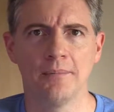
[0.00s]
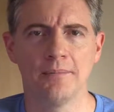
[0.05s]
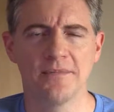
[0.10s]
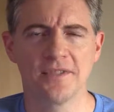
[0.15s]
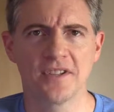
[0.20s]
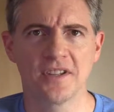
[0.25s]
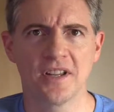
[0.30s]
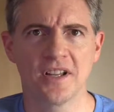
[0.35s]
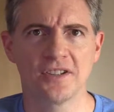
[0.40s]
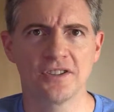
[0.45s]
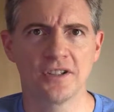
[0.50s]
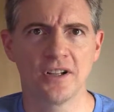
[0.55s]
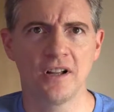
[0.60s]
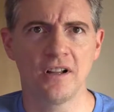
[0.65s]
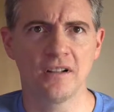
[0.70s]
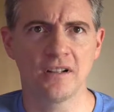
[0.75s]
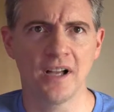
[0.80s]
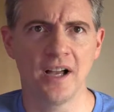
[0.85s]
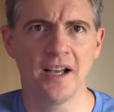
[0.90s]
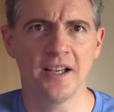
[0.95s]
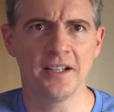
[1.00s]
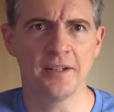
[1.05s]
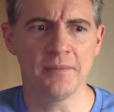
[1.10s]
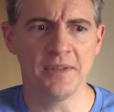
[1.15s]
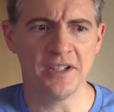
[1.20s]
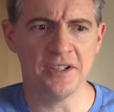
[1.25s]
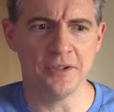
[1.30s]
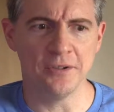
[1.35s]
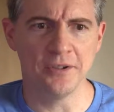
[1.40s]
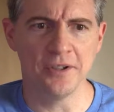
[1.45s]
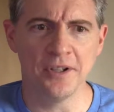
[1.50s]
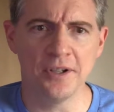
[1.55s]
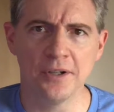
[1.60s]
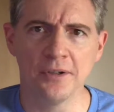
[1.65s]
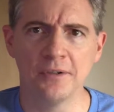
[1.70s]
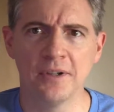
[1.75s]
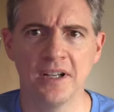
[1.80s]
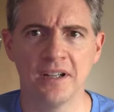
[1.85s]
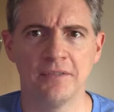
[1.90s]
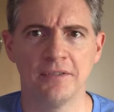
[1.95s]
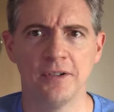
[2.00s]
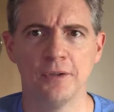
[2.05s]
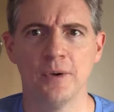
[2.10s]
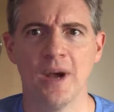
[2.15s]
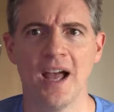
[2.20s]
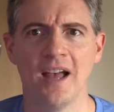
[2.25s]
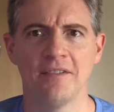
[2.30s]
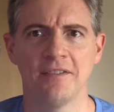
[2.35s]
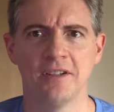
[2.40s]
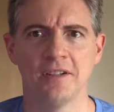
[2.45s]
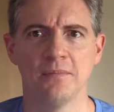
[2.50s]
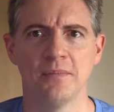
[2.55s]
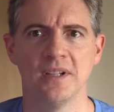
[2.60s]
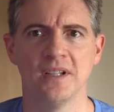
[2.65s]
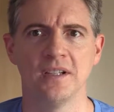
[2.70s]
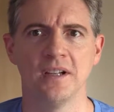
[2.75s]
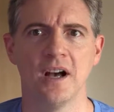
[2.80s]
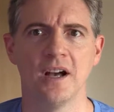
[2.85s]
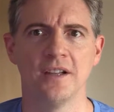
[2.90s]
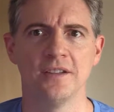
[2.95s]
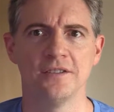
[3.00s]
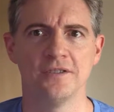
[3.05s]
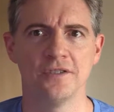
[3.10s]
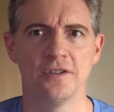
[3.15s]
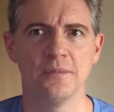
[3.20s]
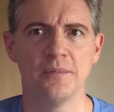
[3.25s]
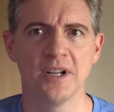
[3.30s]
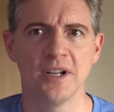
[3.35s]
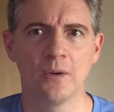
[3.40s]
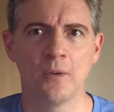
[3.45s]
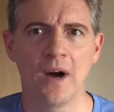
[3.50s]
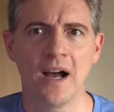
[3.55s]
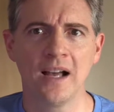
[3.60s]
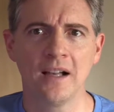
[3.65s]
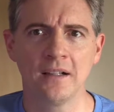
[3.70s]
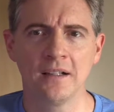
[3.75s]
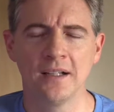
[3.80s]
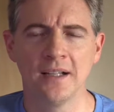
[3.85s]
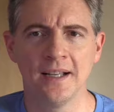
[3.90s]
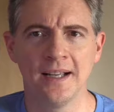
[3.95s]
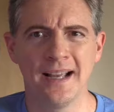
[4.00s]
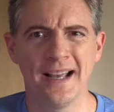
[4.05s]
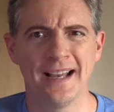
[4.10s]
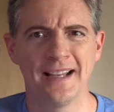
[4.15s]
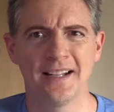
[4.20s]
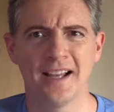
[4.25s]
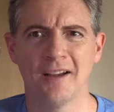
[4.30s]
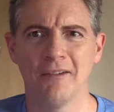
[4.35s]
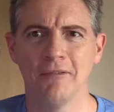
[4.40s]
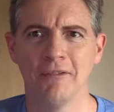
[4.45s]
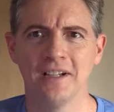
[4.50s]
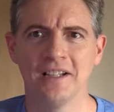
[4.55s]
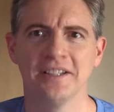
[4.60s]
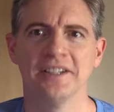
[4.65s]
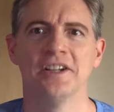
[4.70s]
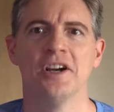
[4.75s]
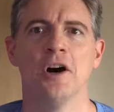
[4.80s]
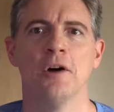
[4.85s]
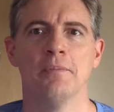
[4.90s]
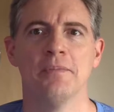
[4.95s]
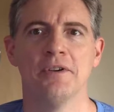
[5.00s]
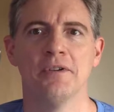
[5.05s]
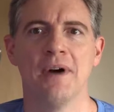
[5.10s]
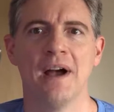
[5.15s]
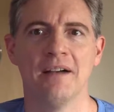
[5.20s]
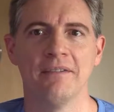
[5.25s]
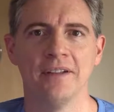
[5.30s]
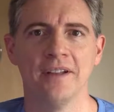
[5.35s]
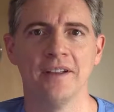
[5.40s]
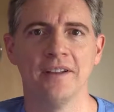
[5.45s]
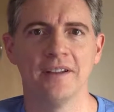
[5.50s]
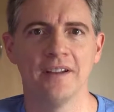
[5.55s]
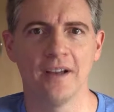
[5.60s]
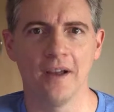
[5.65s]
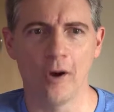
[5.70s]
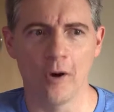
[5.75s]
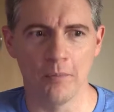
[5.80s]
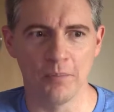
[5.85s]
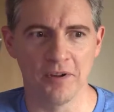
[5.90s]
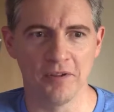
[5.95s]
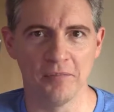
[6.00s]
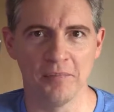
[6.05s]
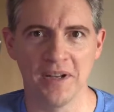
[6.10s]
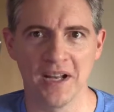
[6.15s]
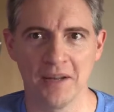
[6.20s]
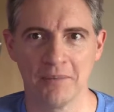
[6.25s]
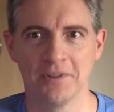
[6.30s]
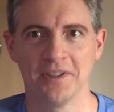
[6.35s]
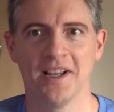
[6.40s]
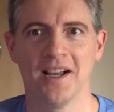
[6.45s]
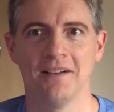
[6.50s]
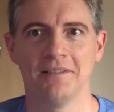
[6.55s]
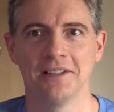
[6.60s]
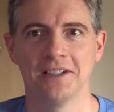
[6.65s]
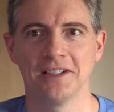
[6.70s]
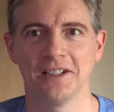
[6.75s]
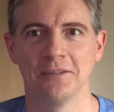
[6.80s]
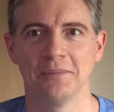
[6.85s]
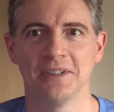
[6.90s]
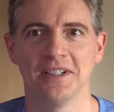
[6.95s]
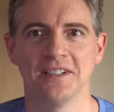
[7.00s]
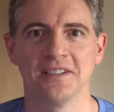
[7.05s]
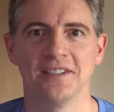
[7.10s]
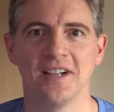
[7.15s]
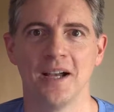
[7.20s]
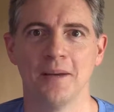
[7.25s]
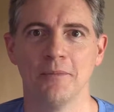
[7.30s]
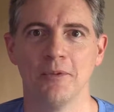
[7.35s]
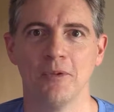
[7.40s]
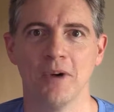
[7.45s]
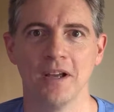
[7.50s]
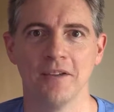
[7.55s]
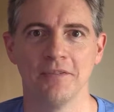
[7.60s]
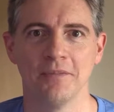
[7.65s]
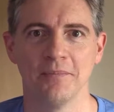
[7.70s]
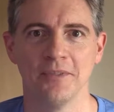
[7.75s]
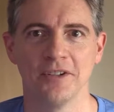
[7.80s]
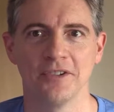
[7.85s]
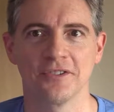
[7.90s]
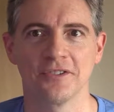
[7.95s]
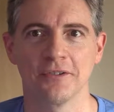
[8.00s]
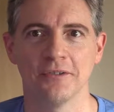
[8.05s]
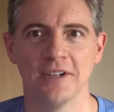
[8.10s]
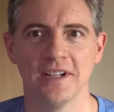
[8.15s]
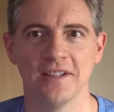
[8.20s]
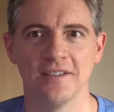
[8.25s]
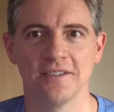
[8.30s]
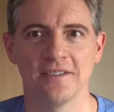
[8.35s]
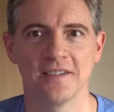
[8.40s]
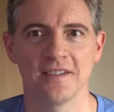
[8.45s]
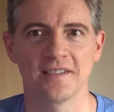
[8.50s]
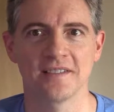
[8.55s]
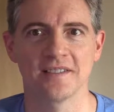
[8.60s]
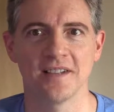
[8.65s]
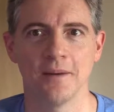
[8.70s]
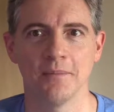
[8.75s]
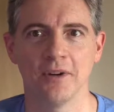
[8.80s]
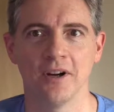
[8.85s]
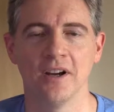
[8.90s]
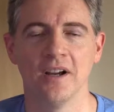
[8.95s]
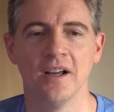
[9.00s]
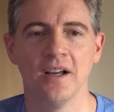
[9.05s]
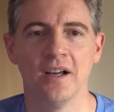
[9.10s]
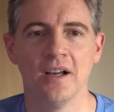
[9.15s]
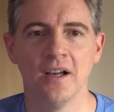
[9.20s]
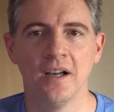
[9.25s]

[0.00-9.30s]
So they should all kind of be new to you if you haven't been on Zoom in a while, and I really hope you haven't. Hope you've been able to have a little bit of time away from your screens this summer.